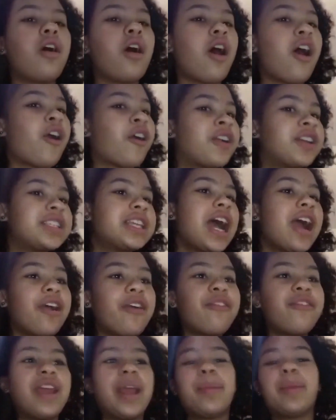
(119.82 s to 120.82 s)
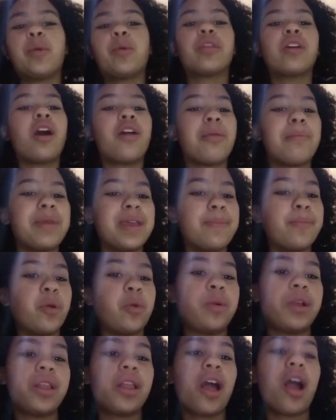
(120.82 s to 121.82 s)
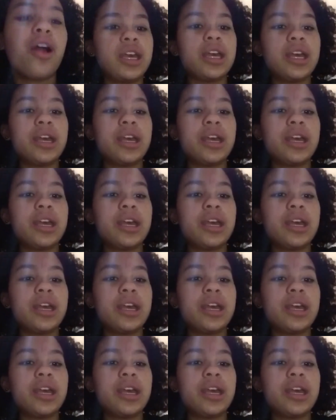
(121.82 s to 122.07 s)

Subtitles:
our entire family and all the people here.